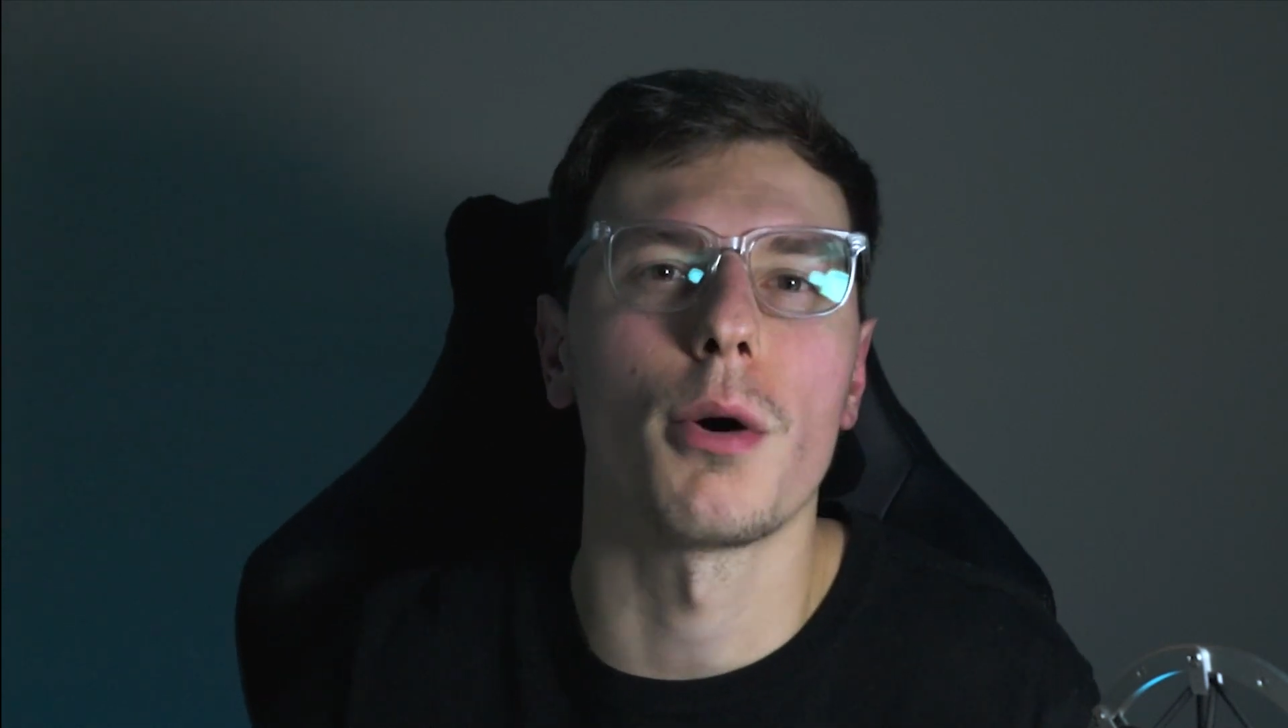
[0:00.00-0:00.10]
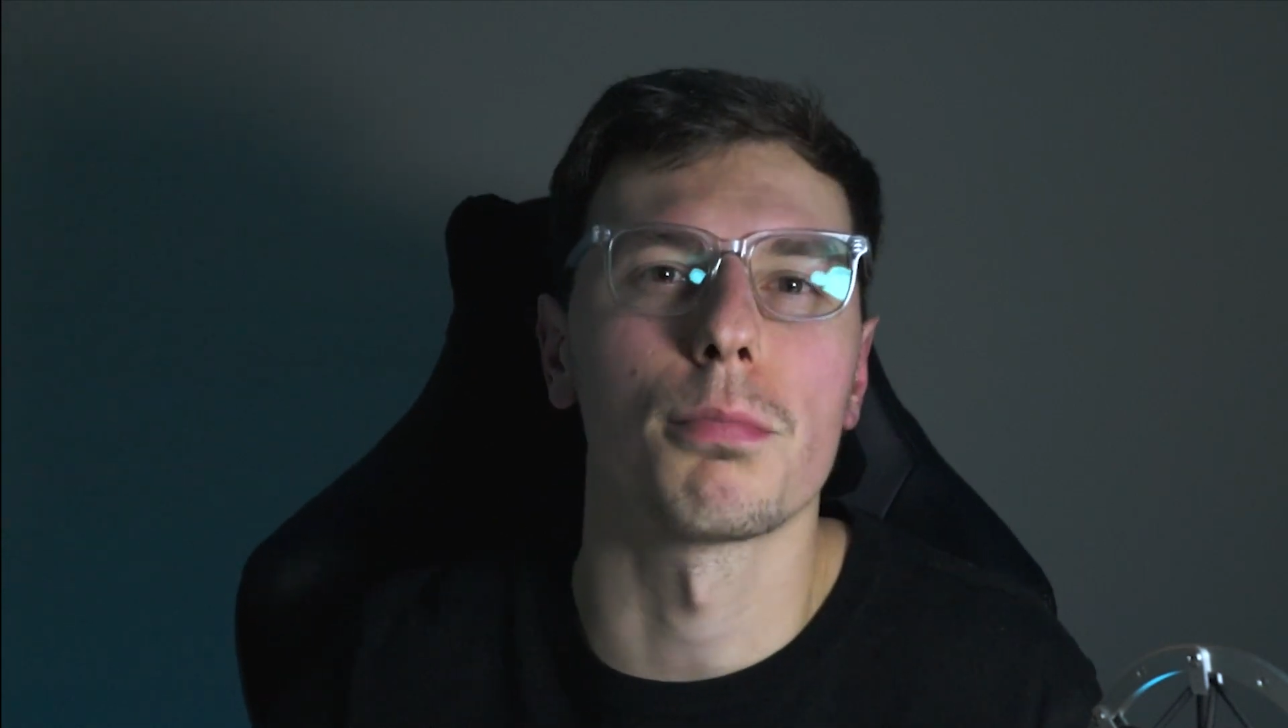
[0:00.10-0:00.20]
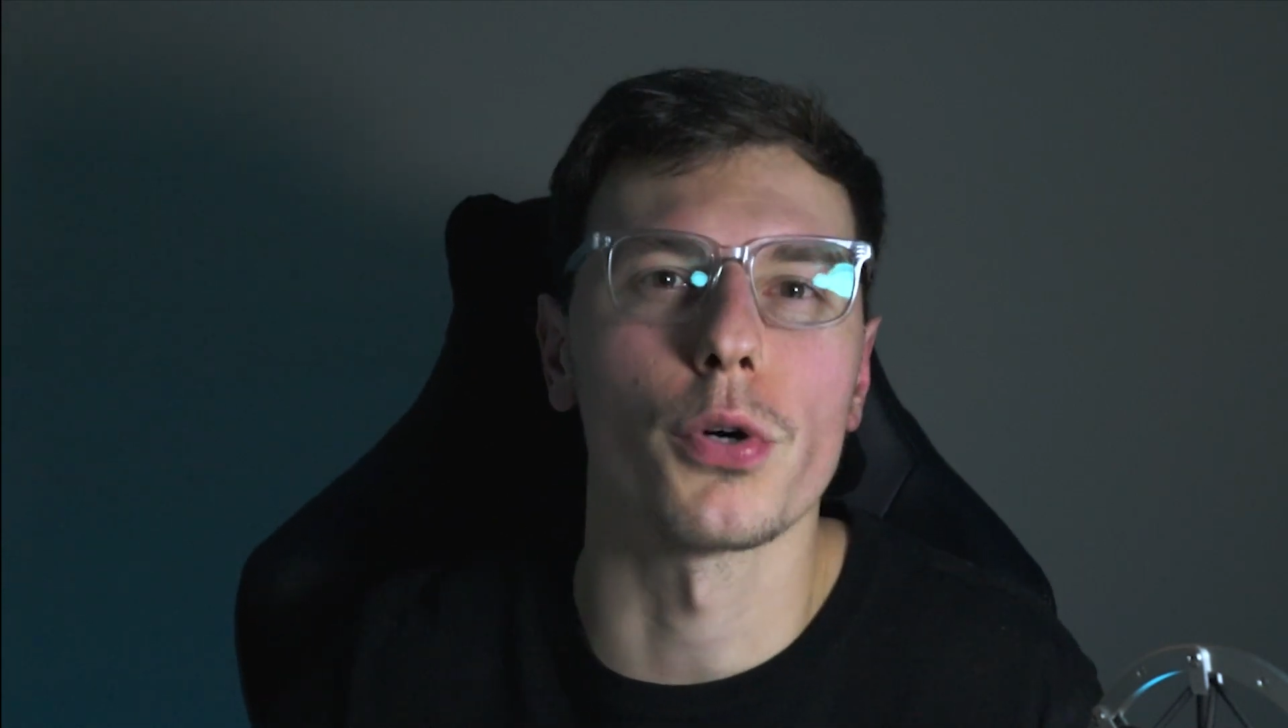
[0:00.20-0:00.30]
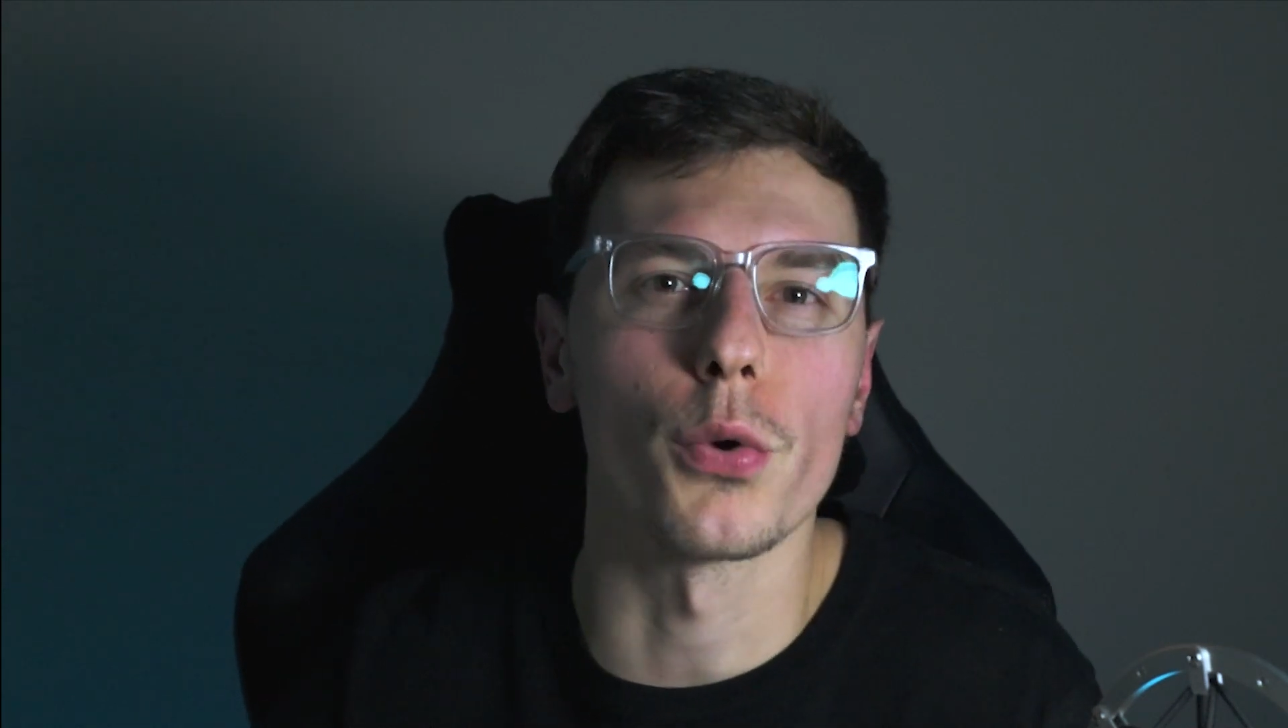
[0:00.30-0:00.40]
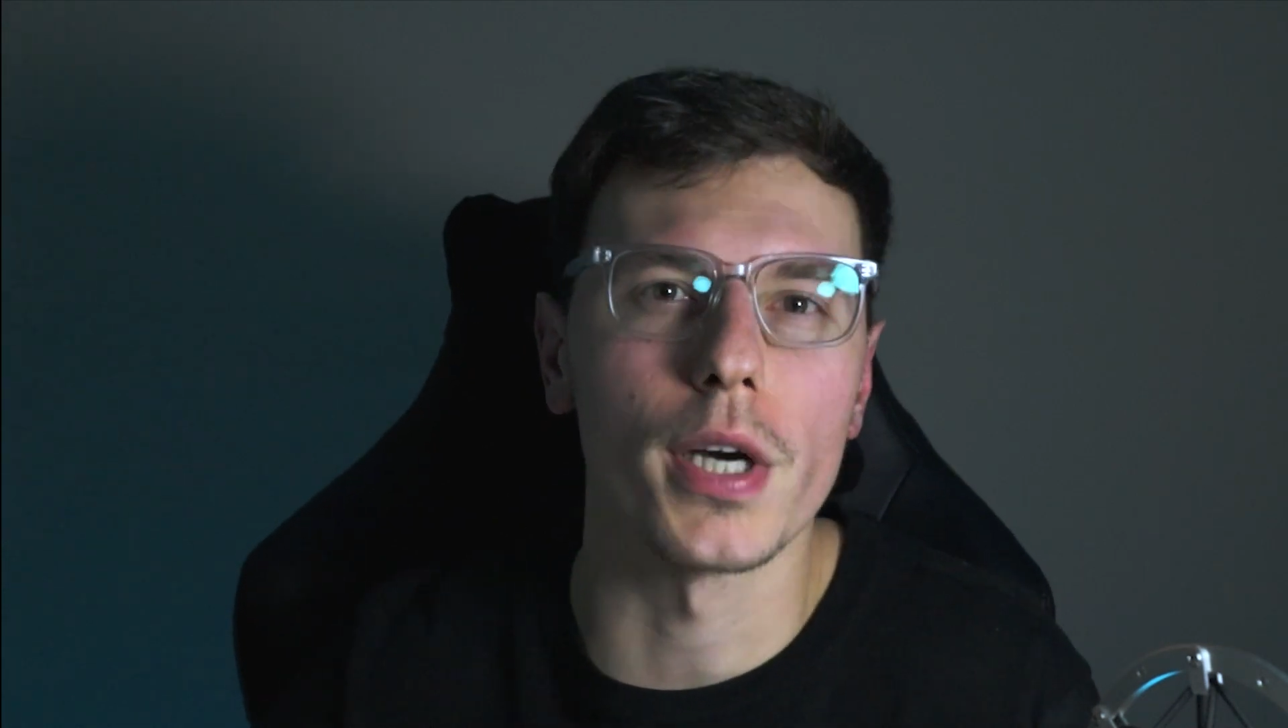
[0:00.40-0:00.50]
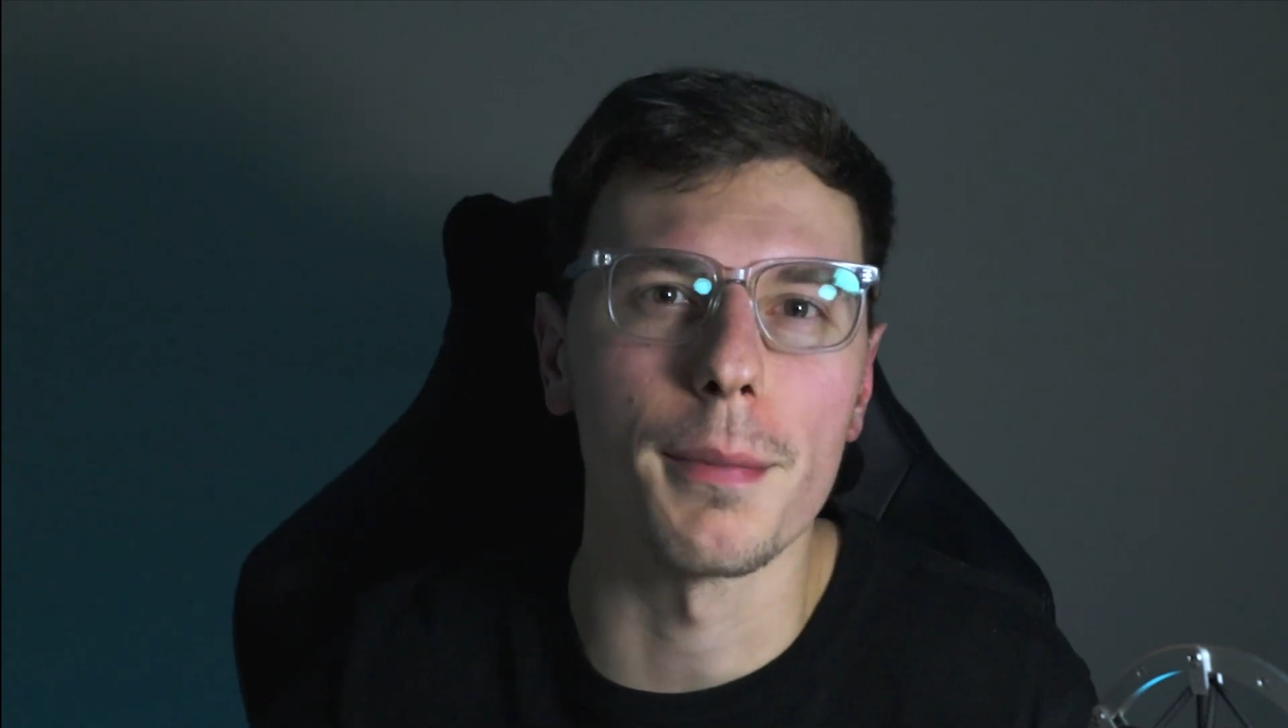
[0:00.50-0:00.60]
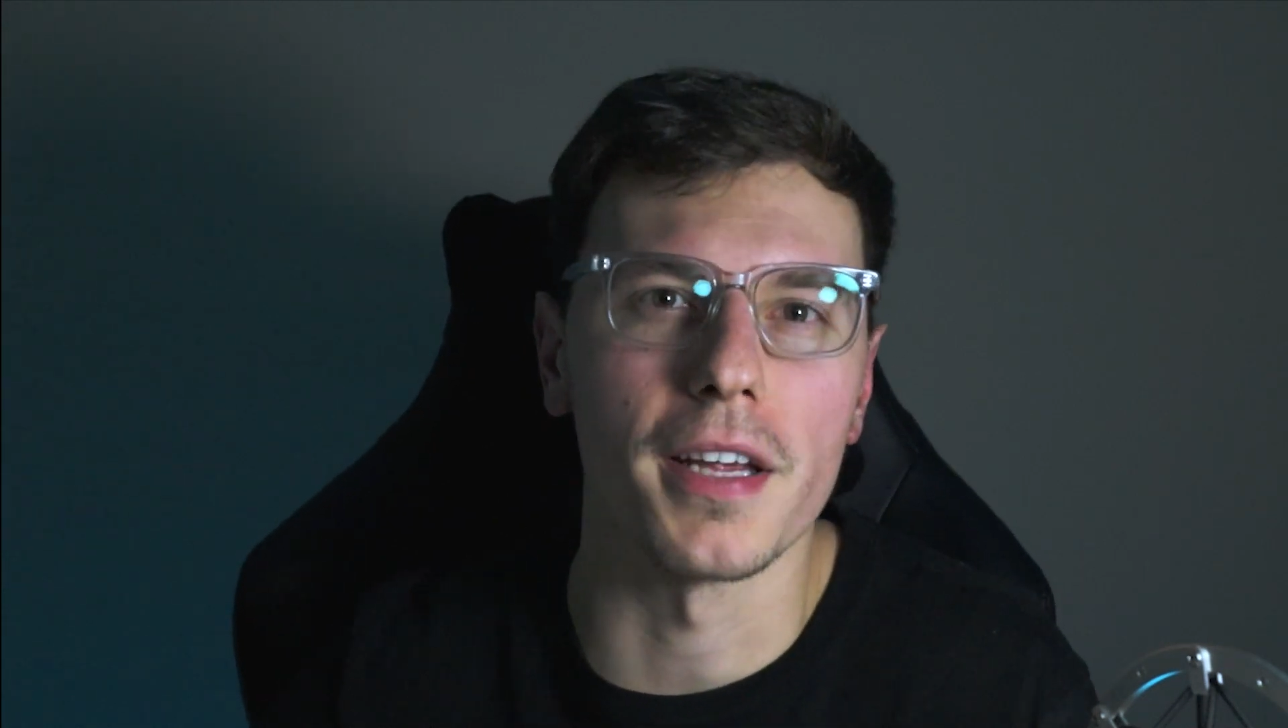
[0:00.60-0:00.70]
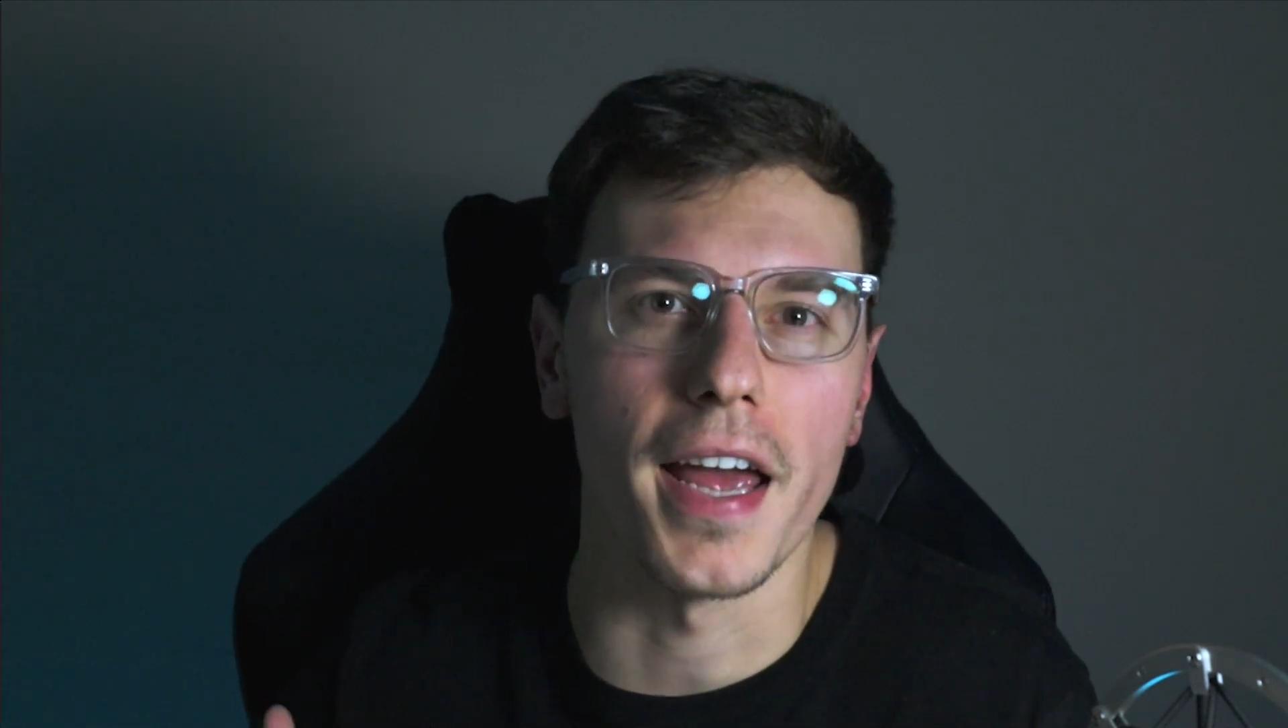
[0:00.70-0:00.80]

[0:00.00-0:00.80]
programming